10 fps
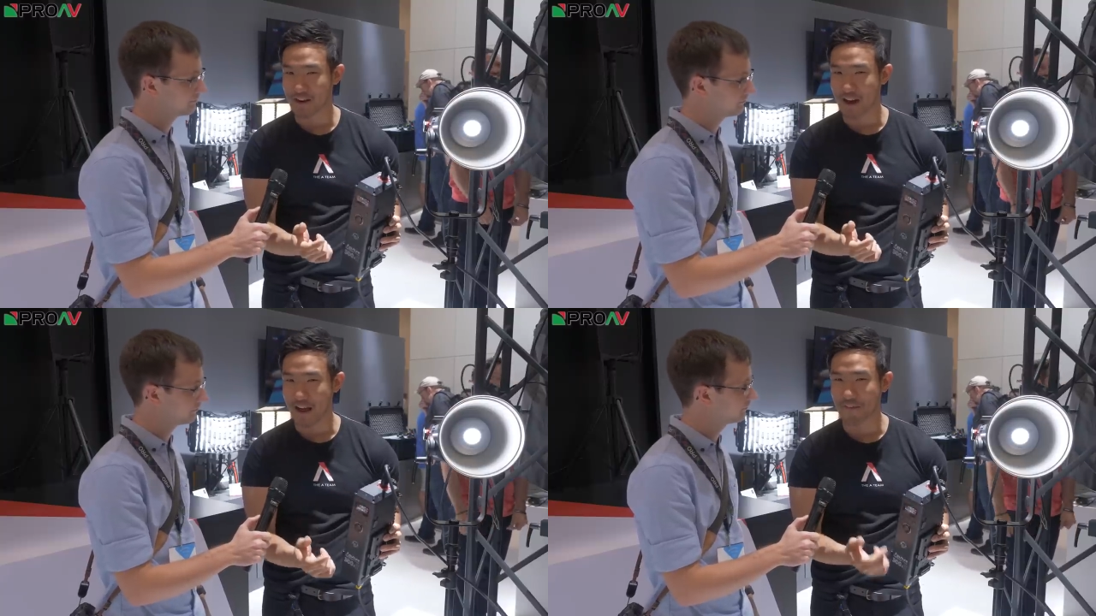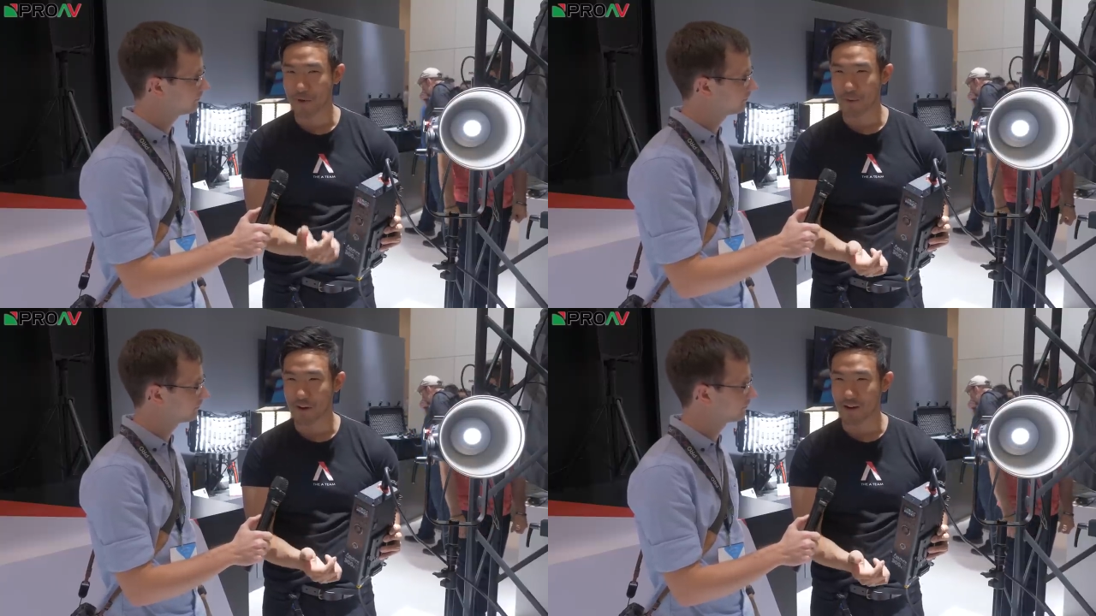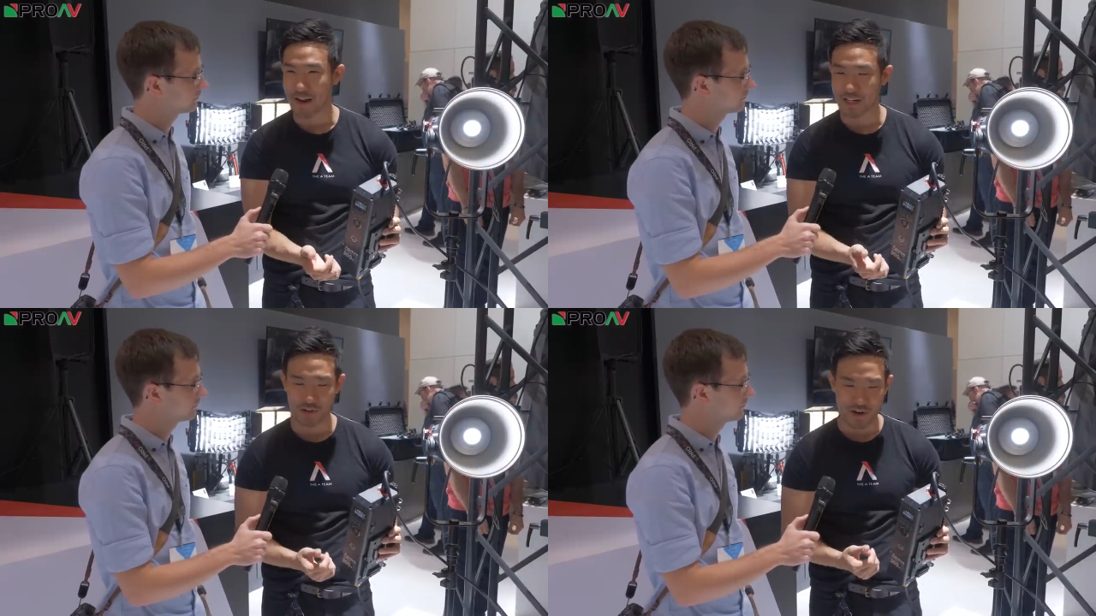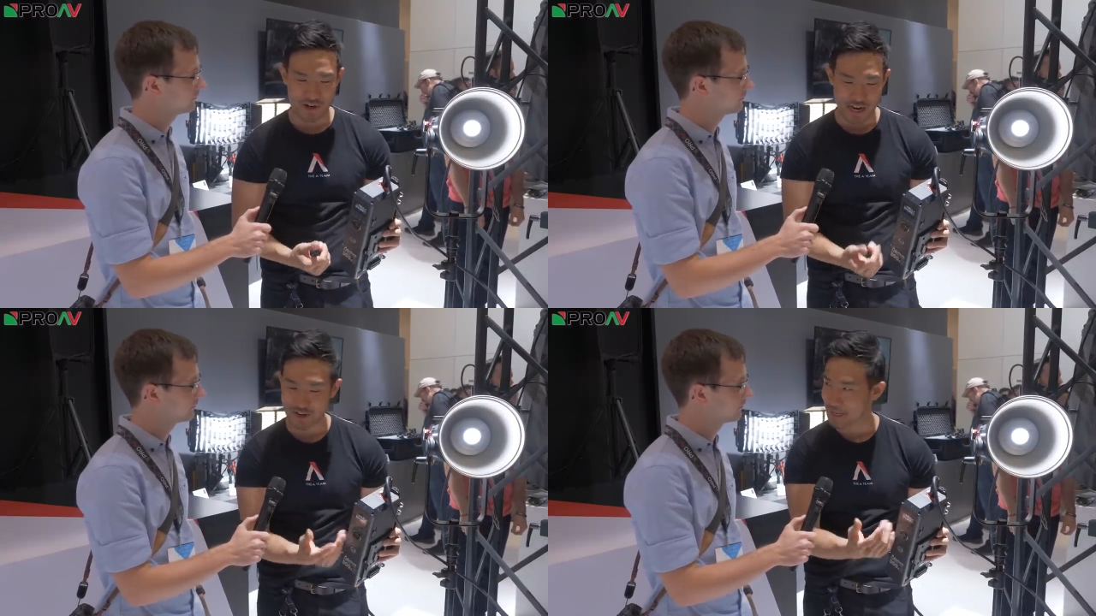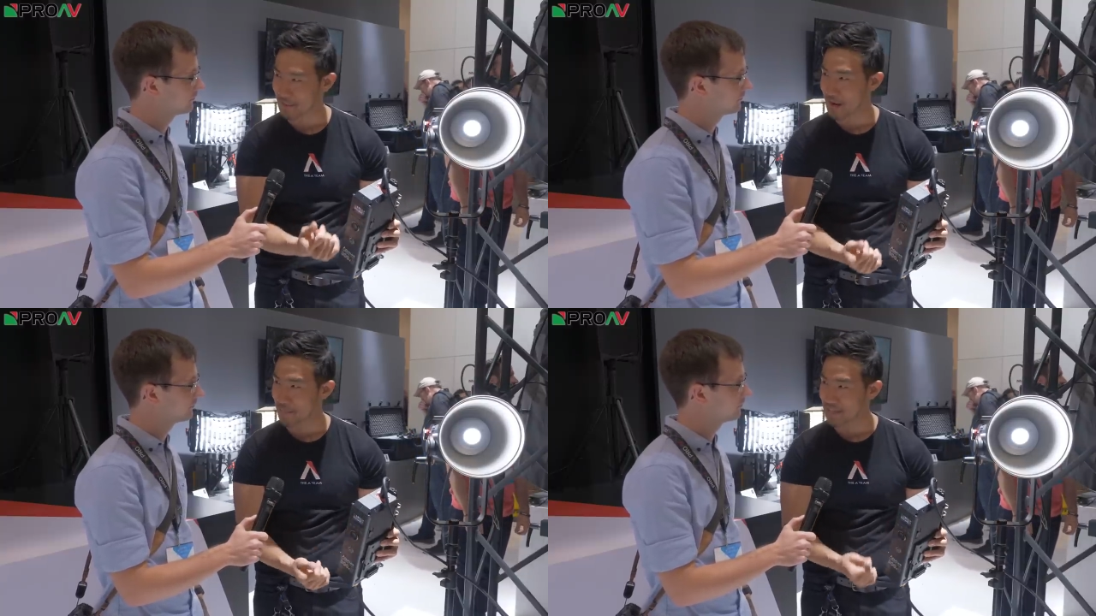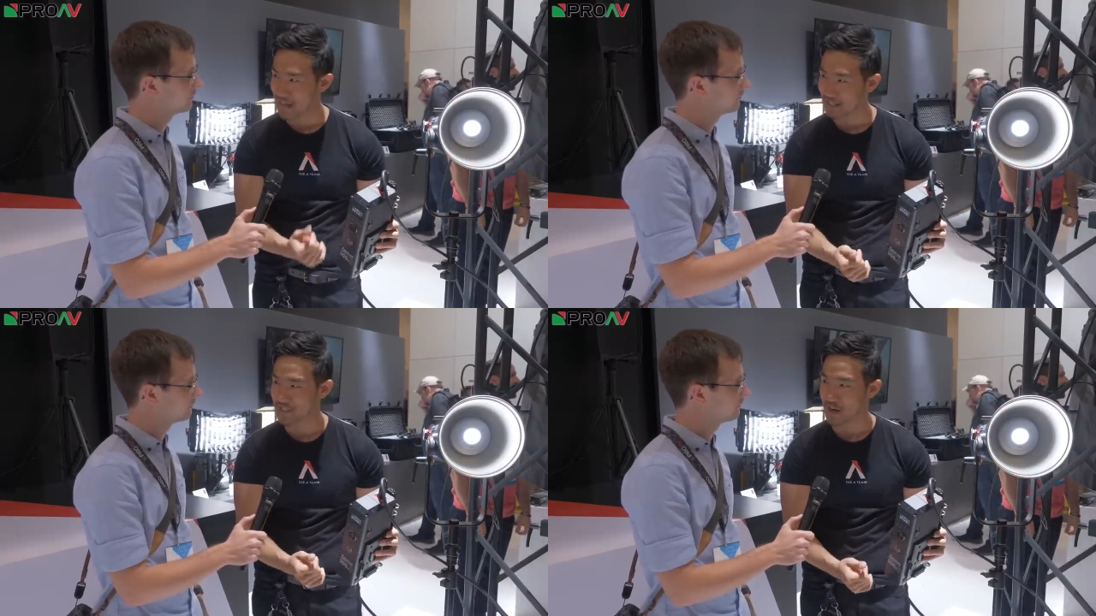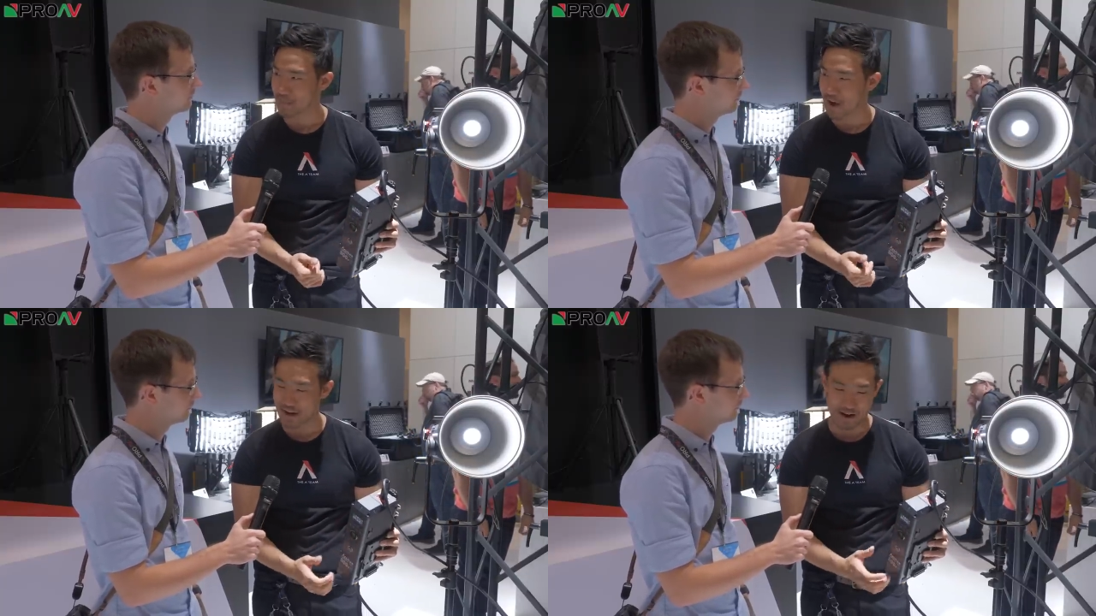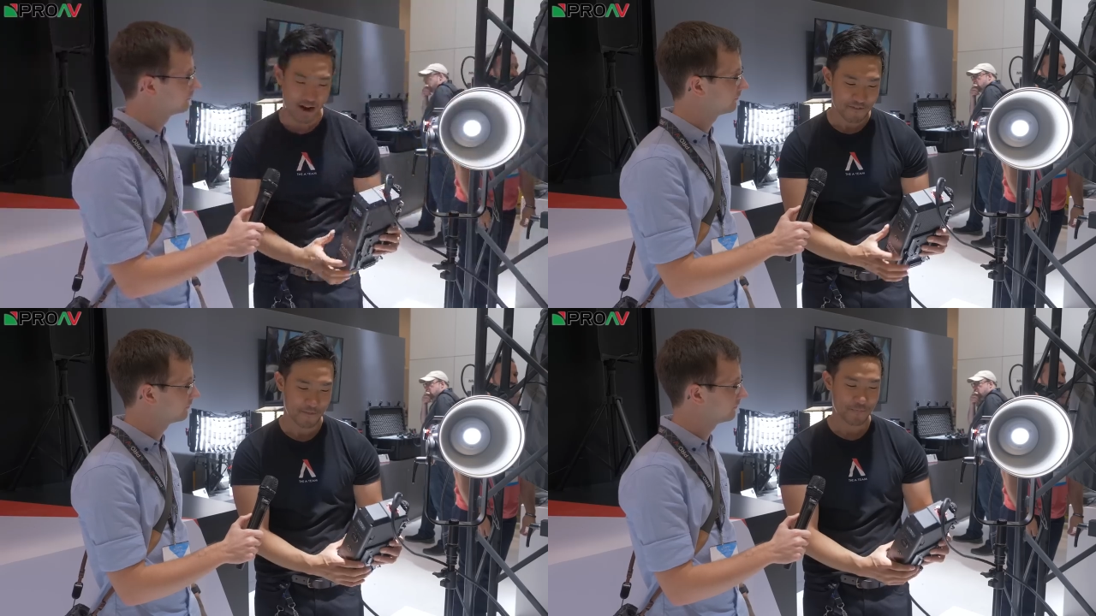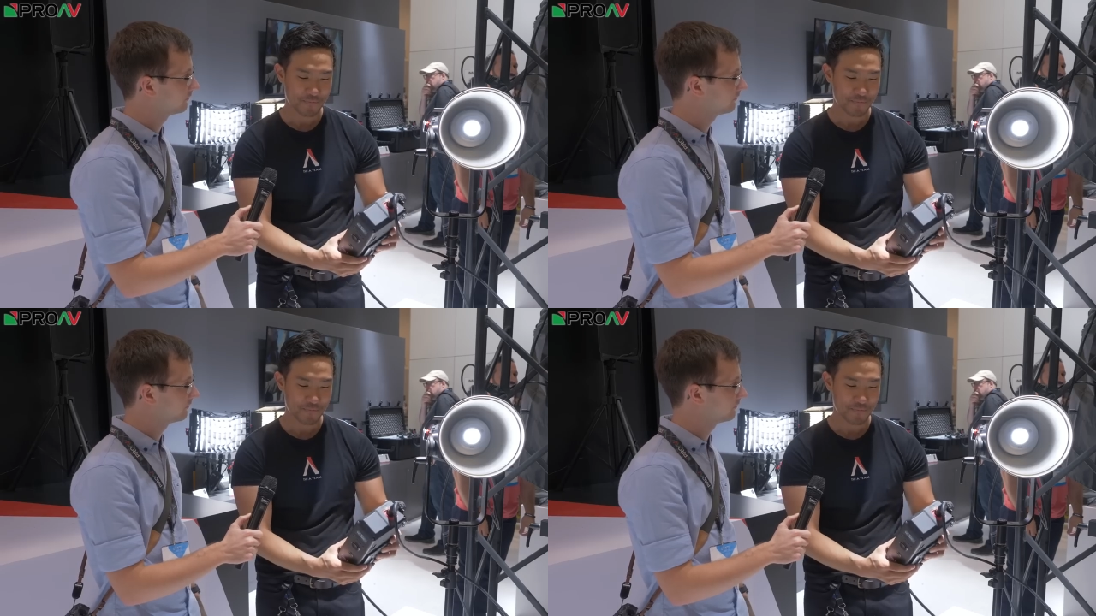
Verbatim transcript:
Speaker 1: out your iPhone, pull out your Android. You can now dim it up and down, strike them on and off.